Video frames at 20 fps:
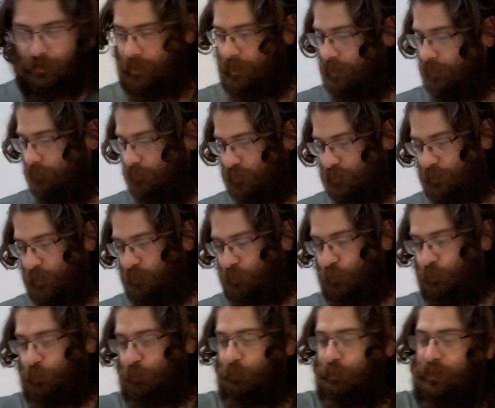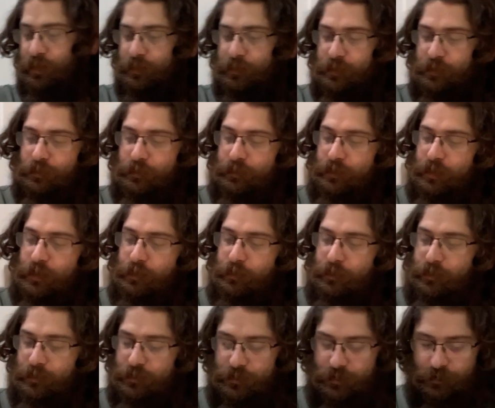And where's my purple pencil? There
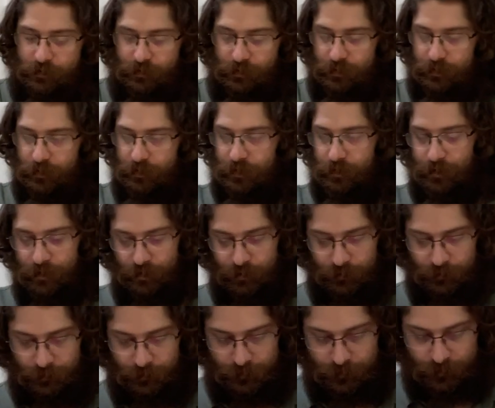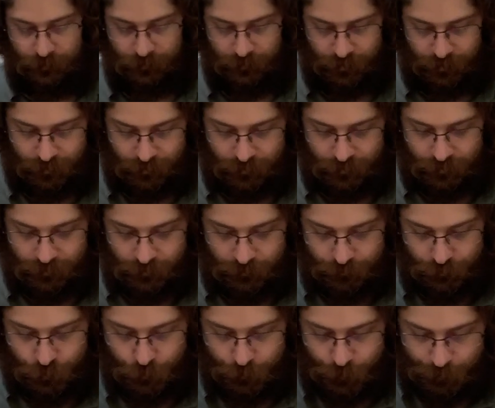it is. Okay.
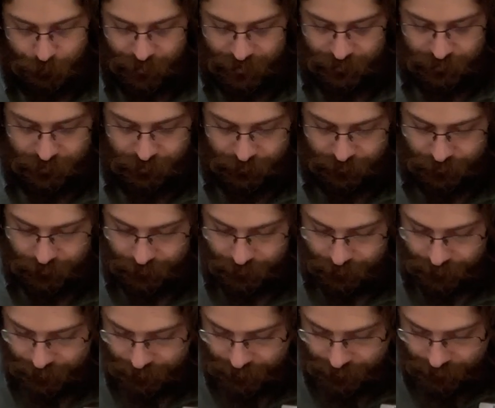Purple pencil.